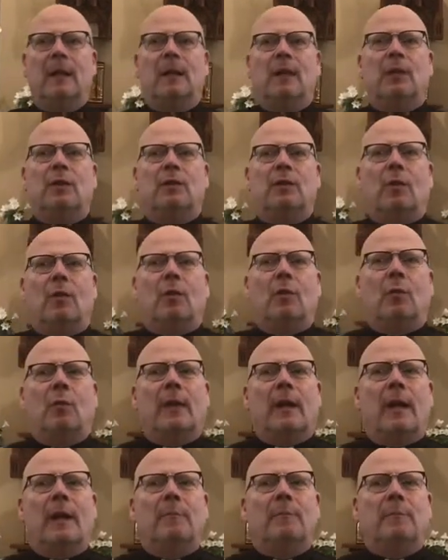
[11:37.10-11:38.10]
So what
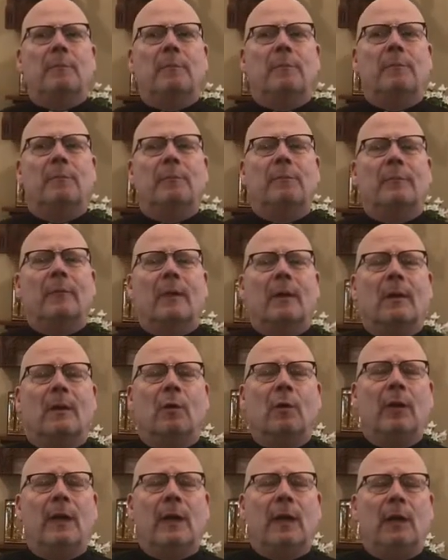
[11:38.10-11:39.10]
I'm
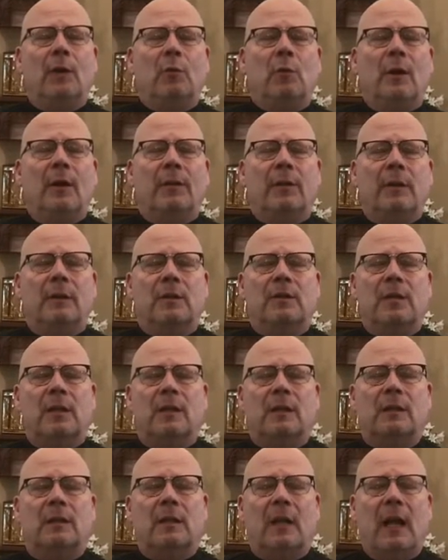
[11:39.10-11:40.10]
going to end with is
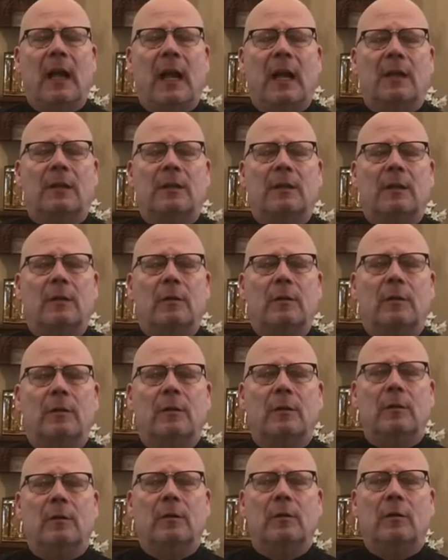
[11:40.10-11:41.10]
just ask you
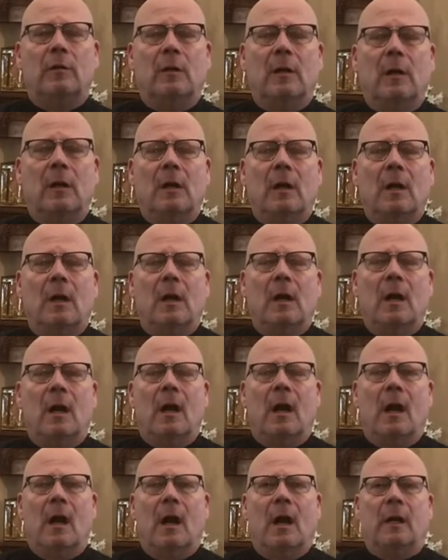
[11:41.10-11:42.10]
to
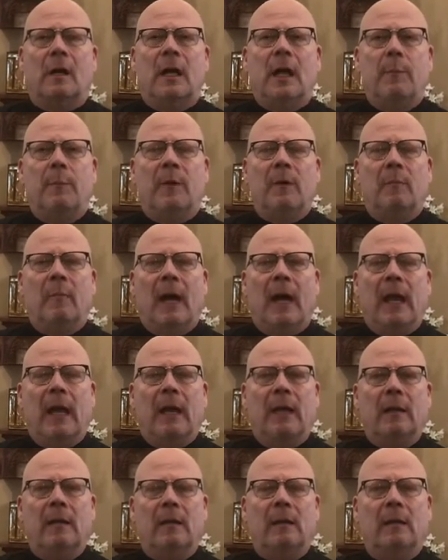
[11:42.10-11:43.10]
keep in
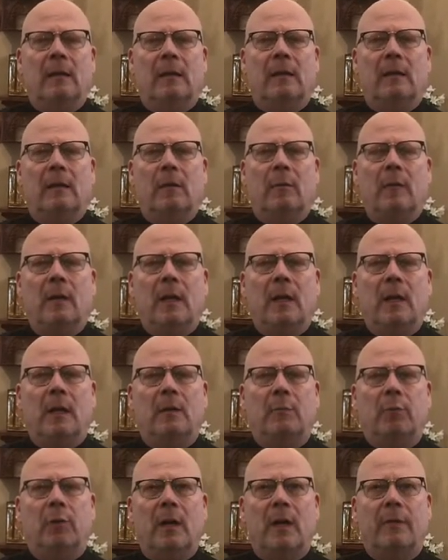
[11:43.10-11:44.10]
mind that we need to
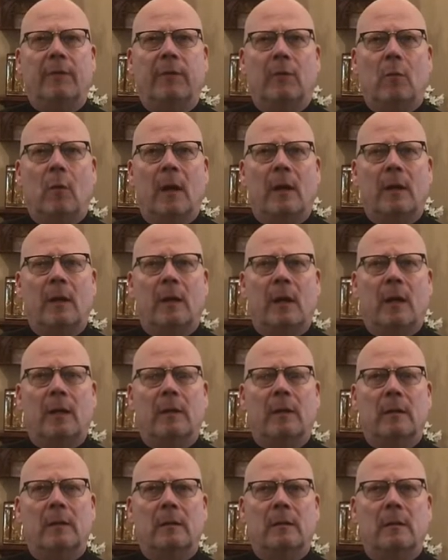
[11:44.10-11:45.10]
pray for one
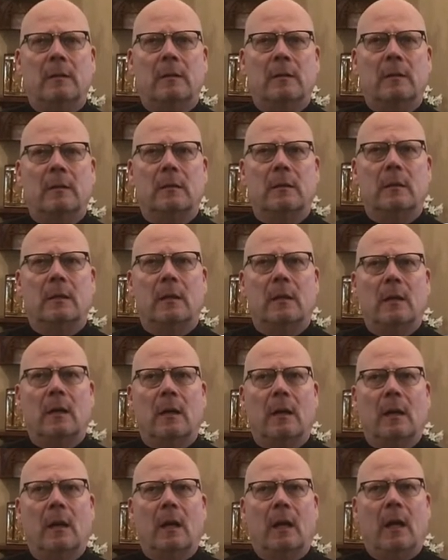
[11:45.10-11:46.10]
another,
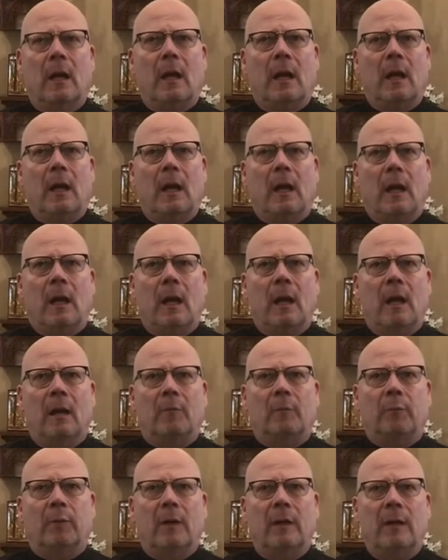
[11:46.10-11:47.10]
and
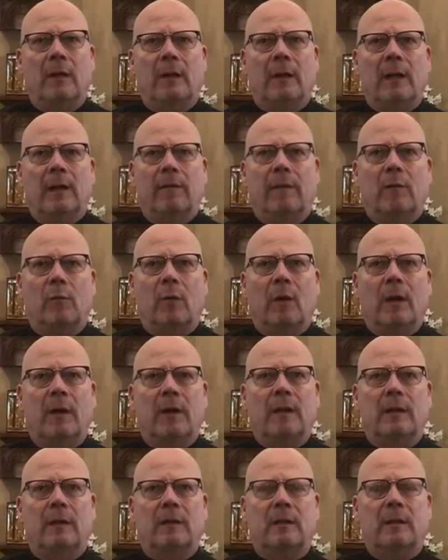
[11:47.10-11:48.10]
pray that everyone
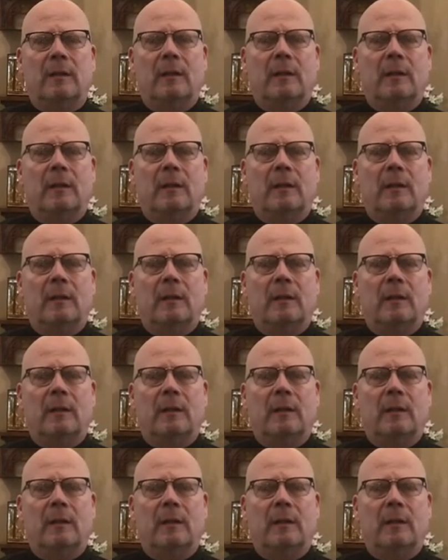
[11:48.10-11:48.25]
is